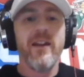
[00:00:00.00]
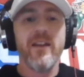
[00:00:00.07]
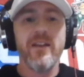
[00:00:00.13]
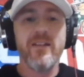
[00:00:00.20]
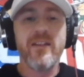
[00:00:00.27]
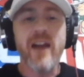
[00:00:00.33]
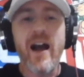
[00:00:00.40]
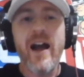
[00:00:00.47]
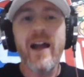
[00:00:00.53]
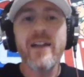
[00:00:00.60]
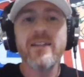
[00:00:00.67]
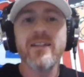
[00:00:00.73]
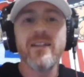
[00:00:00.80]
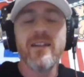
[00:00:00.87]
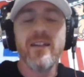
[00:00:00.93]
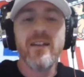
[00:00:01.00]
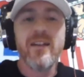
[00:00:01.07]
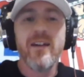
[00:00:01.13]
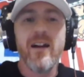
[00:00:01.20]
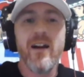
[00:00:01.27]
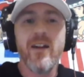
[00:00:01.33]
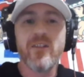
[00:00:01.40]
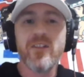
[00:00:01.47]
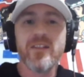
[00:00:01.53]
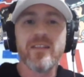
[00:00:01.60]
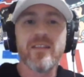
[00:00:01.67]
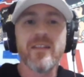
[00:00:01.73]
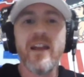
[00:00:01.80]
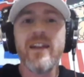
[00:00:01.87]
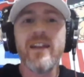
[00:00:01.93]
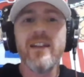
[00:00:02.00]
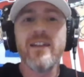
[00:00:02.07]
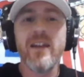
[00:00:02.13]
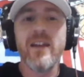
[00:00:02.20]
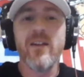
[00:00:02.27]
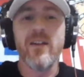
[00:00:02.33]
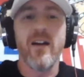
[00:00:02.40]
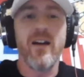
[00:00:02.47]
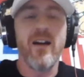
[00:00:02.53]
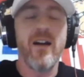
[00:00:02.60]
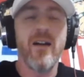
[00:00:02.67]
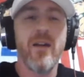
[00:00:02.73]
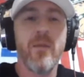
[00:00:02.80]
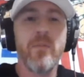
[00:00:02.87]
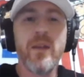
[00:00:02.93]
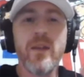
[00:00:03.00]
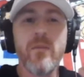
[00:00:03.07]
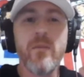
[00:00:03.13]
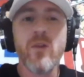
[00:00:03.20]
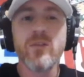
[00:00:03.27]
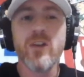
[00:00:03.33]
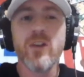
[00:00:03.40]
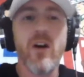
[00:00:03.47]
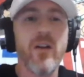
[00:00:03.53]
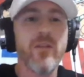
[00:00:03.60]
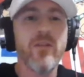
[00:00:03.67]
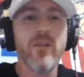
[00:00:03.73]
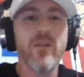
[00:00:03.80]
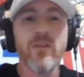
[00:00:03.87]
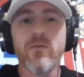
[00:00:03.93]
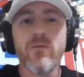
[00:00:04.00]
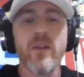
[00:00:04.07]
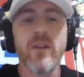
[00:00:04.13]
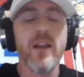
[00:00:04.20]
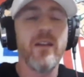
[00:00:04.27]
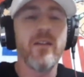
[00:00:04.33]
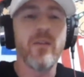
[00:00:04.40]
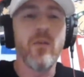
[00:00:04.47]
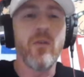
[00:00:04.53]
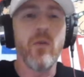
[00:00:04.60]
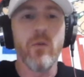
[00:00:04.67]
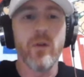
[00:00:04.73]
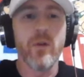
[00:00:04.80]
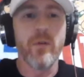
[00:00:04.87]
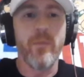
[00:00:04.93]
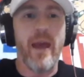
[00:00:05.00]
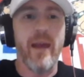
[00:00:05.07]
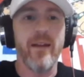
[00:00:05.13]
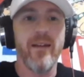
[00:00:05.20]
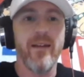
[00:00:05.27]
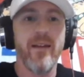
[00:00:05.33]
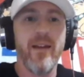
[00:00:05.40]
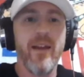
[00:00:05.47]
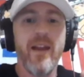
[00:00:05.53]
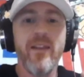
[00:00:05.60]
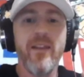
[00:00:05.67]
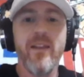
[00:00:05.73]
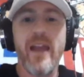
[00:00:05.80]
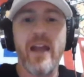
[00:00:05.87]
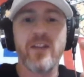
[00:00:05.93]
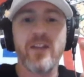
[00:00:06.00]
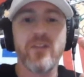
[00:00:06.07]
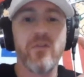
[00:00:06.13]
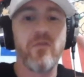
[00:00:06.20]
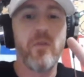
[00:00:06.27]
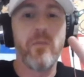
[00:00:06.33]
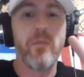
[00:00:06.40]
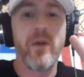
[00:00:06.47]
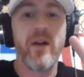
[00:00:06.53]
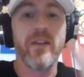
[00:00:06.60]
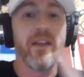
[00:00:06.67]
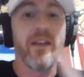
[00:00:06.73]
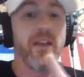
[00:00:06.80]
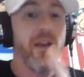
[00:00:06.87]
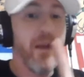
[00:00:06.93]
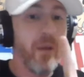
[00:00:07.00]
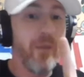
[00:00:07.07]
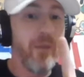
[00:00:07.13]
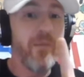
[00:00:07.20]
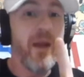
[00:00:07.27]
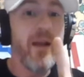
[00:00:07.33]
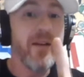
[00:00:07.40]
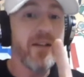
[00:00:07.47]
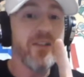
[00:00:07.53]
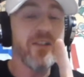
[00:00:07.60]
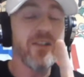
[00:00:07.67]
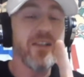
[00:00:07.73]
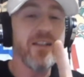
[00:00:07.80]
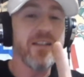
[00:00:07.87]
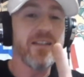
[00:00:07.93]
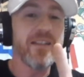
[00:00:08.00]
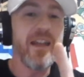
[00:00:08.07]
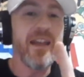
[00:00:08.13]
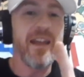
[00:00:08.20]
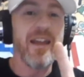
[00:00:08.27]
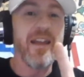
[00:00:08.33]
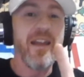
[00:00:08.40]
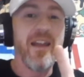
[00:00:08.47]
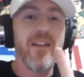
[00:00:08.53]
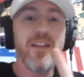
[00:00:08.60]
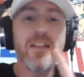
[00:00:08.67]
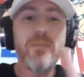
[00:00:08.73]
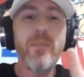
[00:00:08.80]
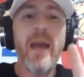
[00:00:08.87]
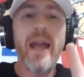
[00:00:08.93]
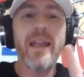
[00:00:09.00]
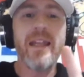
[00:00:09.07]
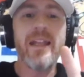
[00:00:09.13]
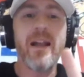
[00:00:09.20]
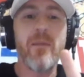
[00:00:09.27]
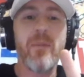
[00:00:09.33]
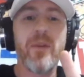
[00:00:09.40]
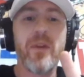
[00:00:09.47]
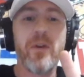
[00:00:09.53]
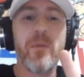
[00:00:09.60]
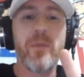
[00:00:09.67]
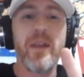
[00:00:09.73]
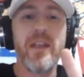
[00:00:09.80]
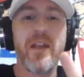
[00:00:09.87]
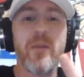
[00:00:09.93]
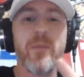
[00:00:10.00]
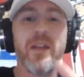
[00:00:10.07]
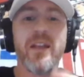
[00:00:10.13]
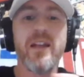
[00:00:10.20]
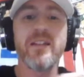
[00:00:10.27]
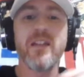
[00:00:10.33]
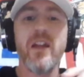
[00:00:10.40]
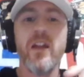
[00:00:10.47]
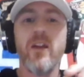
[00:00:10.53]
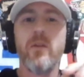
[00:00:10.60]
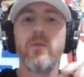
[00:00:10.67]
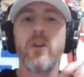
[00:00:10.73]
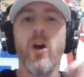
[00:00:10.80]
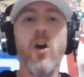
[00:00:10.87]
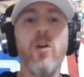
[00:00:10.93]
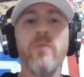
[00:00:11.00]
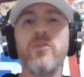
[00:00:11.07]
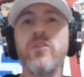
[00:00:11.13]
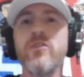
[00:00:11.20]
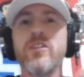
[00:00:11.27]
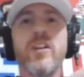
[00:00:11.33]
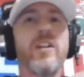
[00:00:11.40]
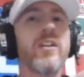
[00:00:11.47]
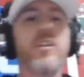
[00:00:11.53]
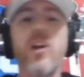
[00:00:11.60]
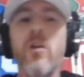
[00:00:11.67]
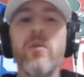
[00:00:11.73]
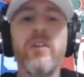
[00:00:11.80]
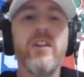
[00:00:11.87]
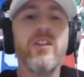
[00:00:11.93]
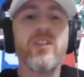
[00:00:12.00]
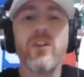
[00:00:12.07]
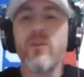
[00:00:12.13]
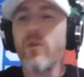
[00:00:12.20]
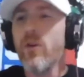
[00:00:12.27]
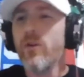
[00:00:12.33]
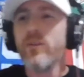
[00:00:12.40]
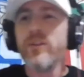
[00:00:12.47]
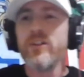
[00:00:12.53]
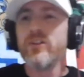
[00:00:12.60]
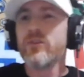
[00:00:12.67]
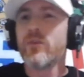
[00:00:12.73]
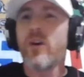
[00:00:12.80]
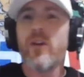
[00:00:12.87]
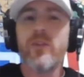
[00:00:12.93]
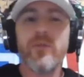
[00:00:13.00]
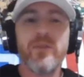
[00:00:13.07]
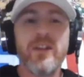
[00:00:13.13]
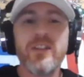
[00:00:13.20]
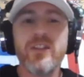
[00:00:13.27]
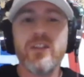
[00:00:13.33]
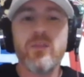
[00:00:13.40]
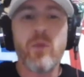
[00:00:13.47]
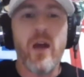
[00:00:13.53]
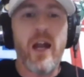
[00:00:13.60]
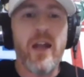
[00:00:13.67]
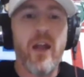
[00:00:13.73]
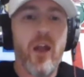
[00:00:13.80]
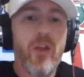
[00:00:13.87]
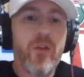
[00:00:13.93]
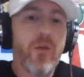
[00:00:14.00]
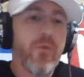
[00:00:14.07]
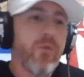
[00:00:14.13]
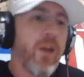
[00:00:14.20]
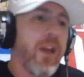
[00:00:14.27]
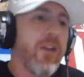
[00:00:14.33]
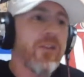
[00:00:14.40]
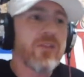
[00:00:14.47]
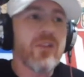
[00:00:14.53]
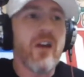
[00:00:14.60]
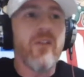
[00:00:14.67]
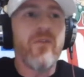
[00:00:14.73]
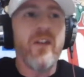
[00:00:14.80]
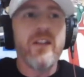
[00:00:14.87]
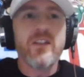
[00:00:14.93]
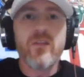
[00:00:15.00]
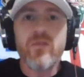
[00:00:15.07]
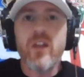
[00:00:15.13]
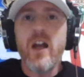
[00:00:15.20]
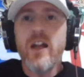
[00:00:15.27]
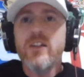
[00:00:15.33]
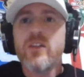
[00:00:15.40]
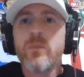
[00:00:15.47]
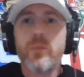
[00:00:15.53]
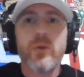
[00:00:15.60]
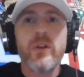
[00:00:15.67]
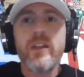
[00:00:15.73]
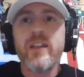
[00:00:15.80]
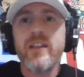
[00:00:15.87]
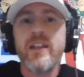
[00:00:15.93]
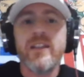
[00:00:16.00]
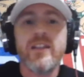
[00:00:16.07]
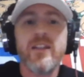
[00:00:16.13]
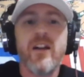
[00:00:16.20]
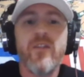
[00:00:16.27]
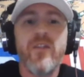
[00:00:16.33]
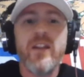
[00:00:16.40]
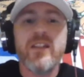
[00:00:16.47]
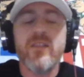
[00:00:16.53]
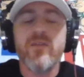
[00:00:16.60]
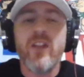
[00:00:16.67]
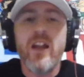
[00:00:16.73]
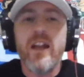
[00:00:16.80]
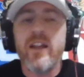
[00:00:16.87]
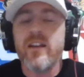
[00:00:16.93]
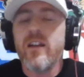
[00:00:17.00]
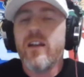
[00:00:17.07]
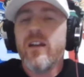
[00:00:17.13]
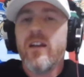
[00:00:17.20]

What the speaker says: You guys are just letting Derek Carr be the most underrated quarterback in the National Football League. But I'm not just going to say it. Let's back it up a little bit here because, Combs, you started going into, oh, these are all the reasons why. The Raiders' offensive line's a pretty decent offensive line.